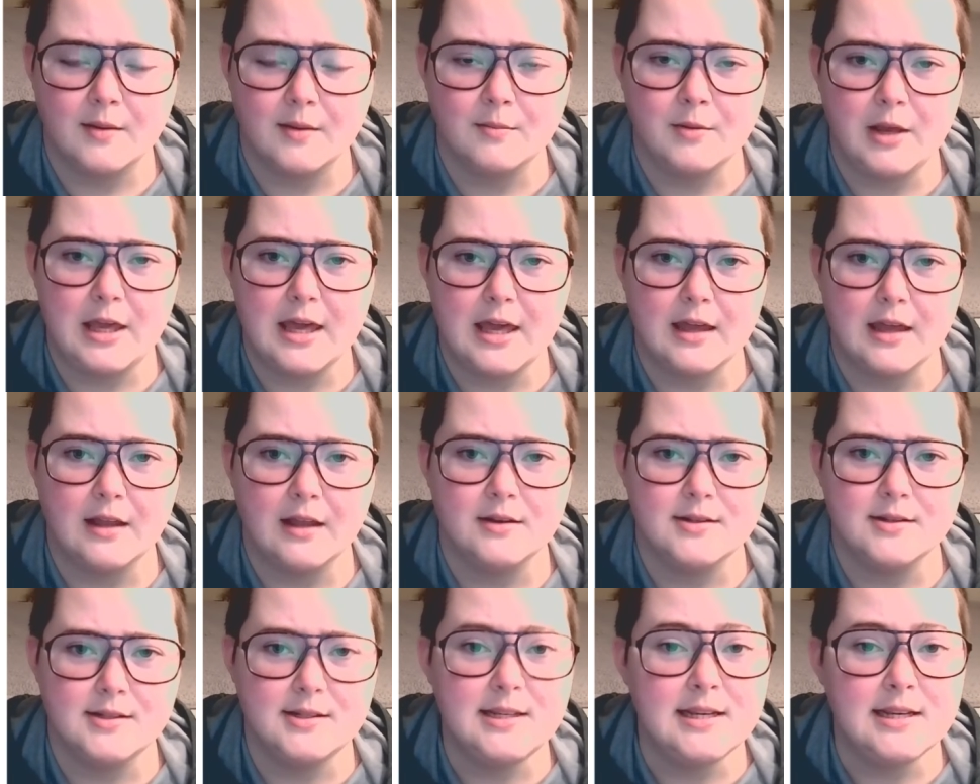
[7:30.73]
We
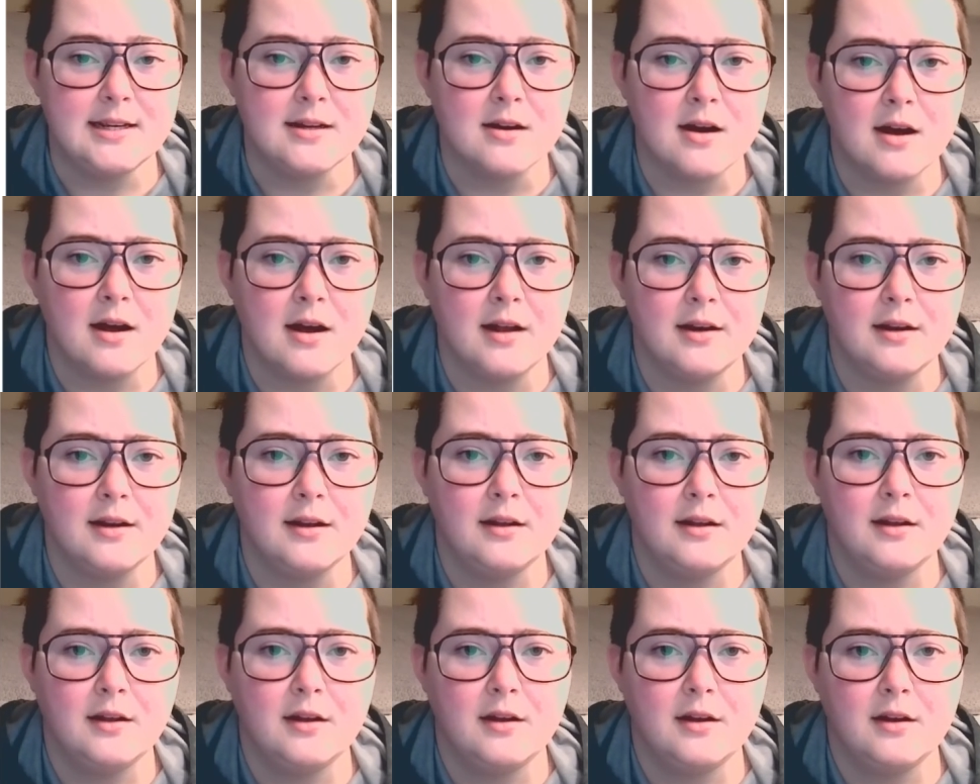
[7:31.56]
can't see God
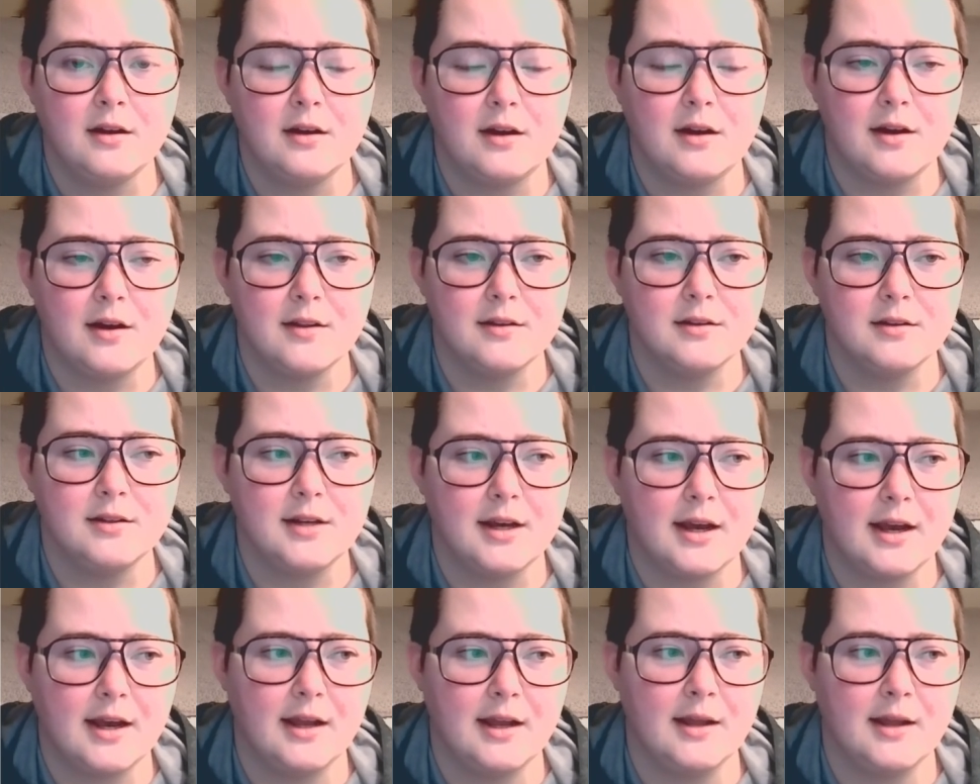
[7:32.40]
all the
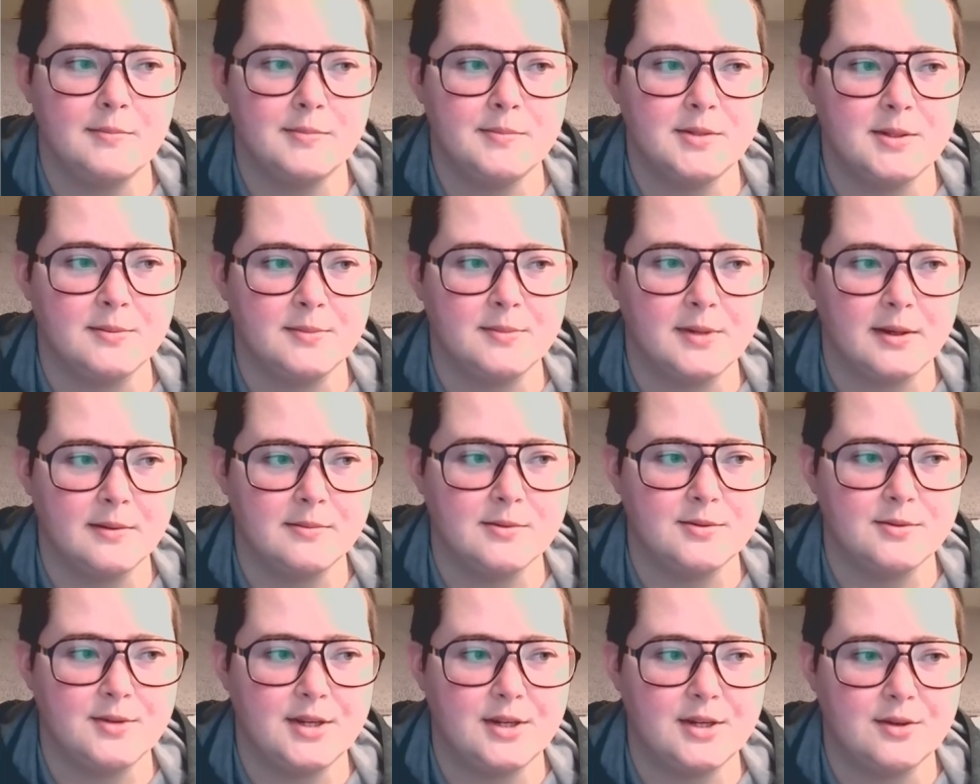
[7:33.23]
time.
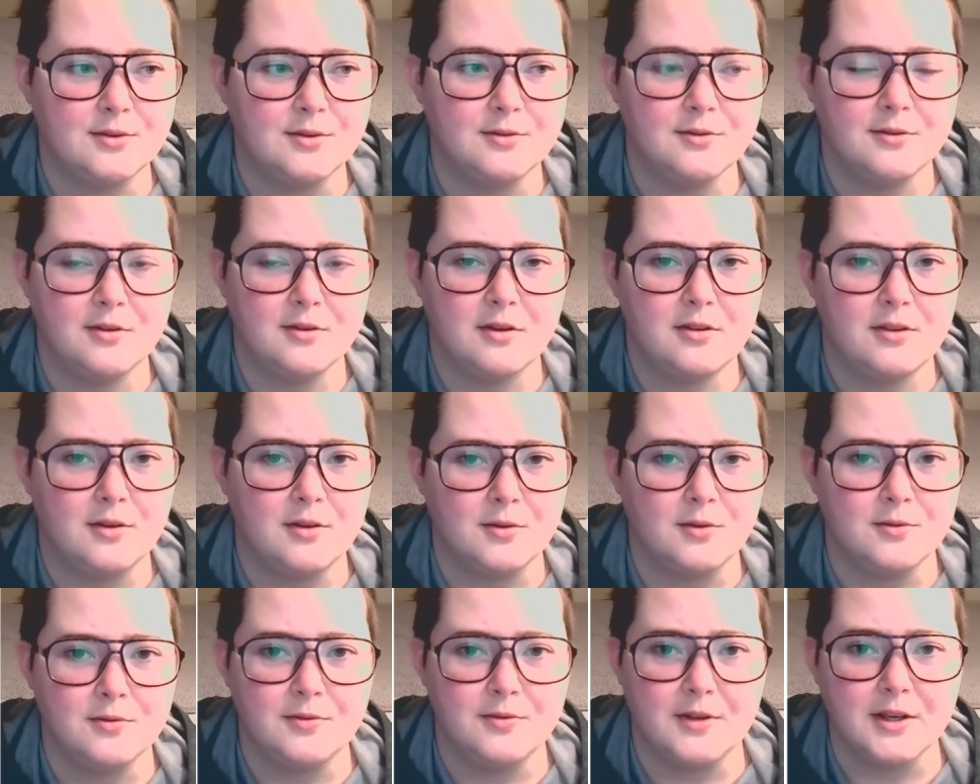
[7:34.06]
Sometimes we
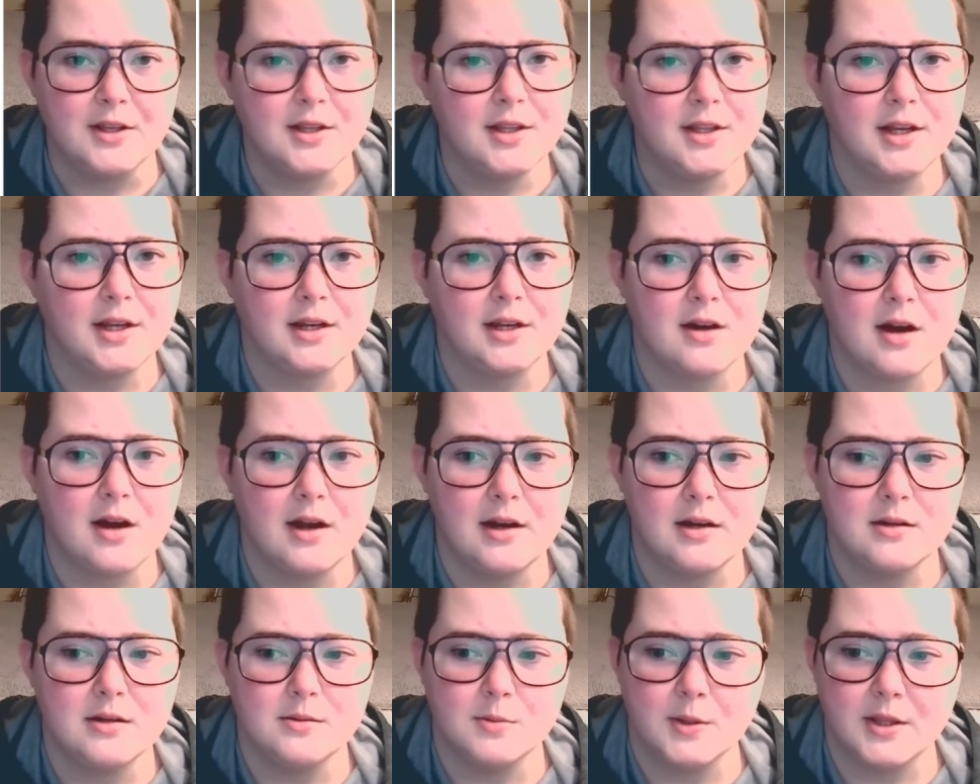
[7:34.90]
don't feel that
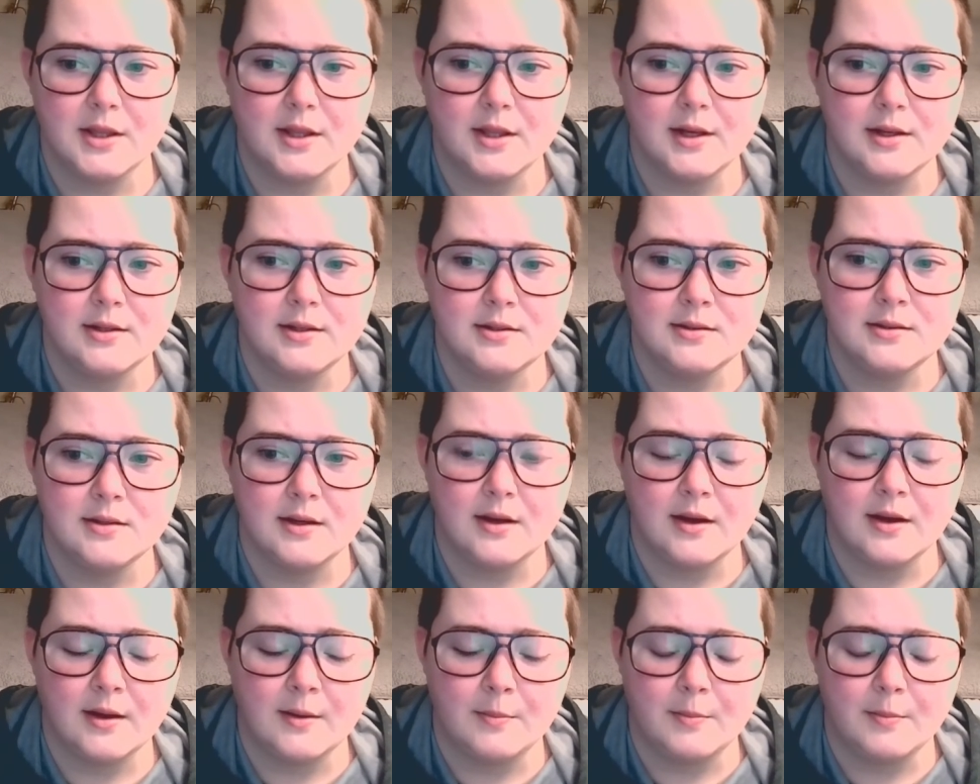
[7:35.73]
God is with us,
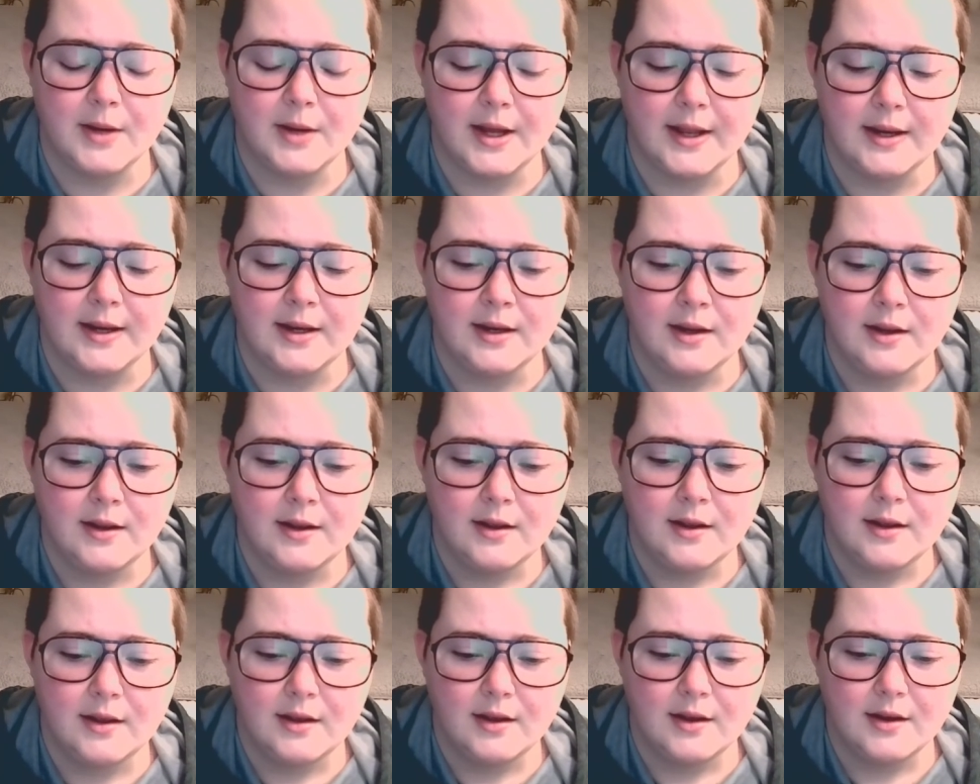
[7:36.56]
but
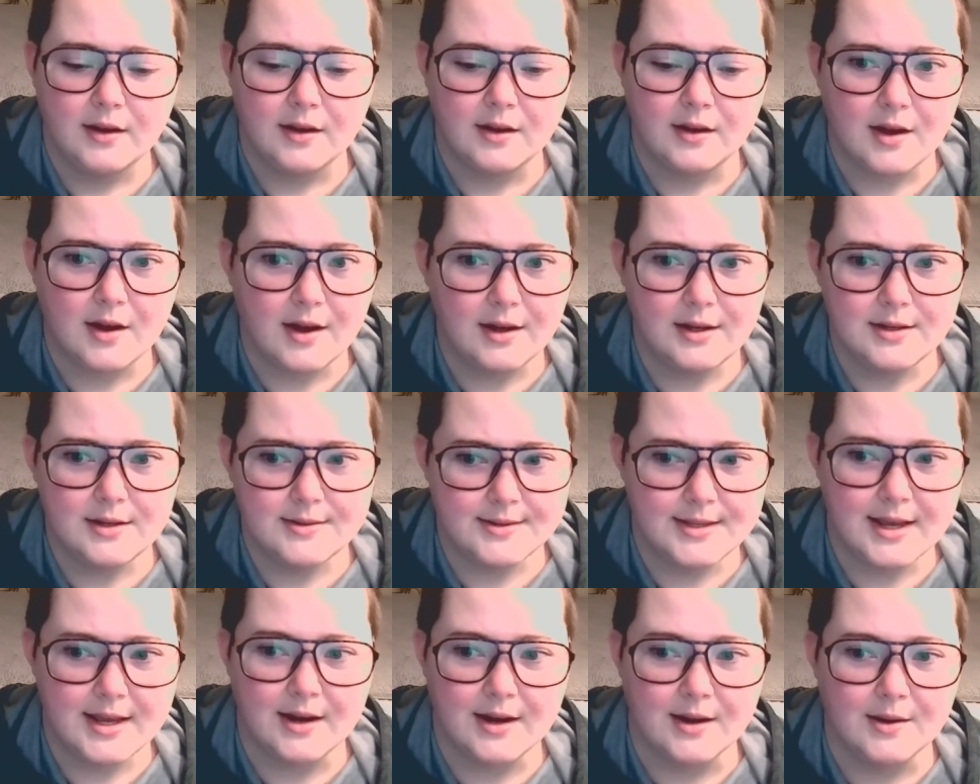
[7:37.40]
God is
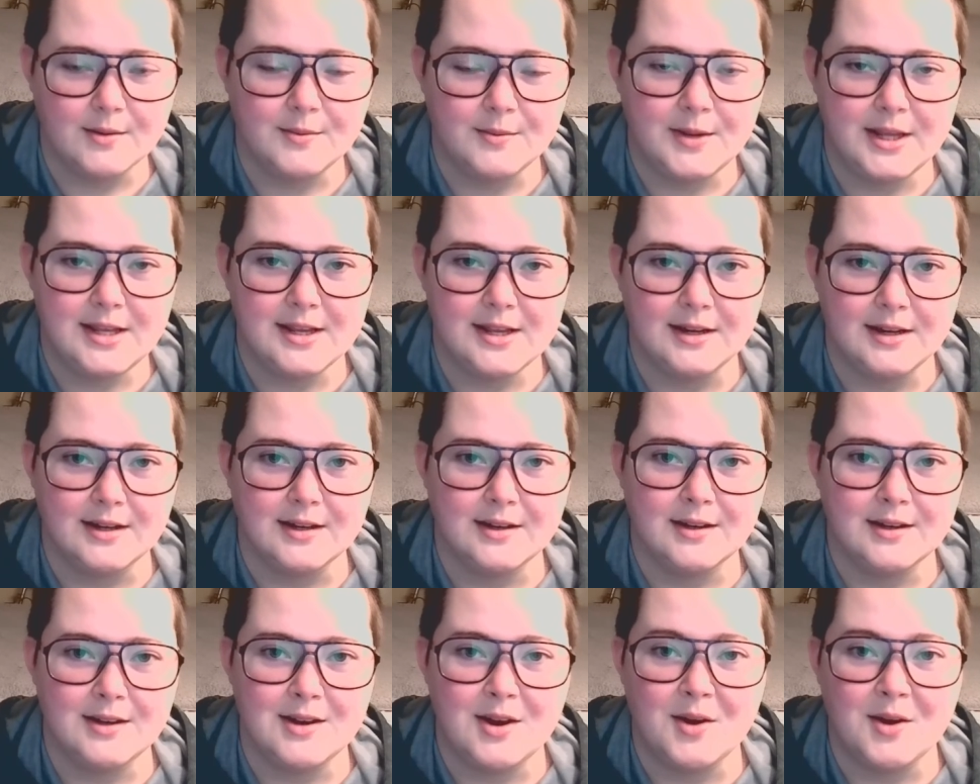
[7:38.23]
there, and we can
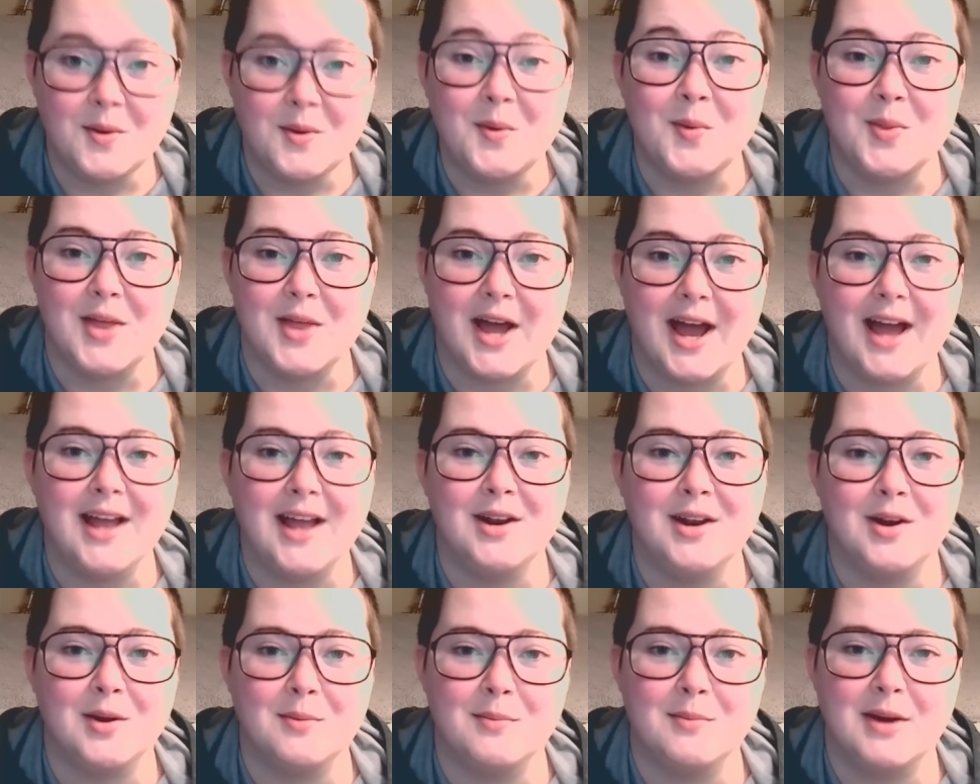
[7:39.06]
know that
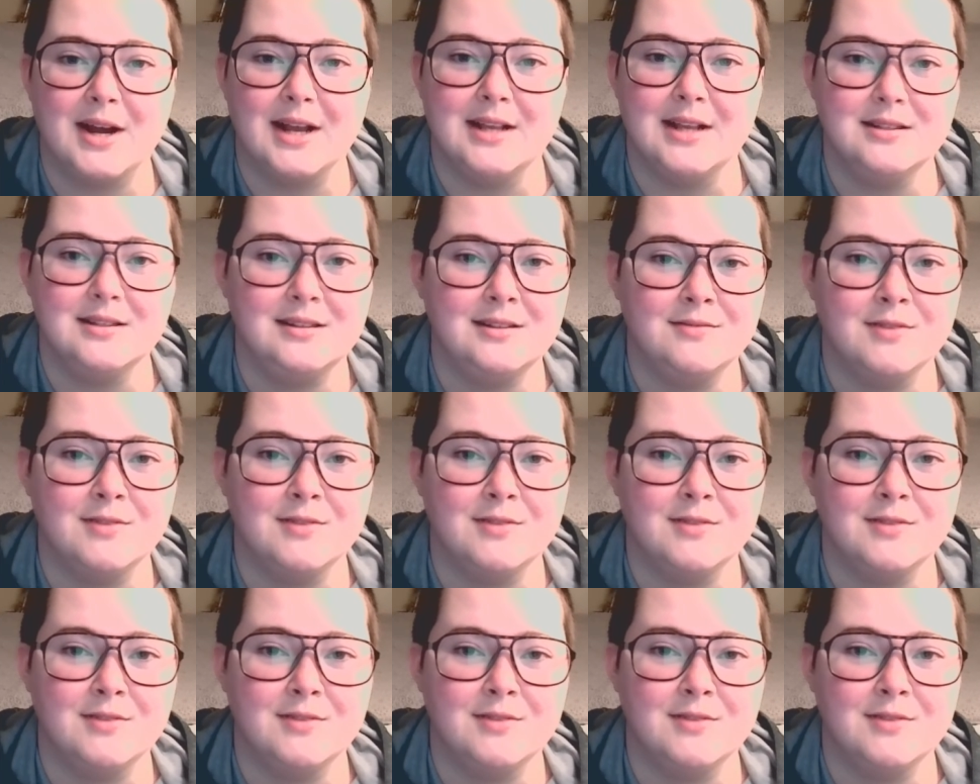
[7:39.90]
in our minds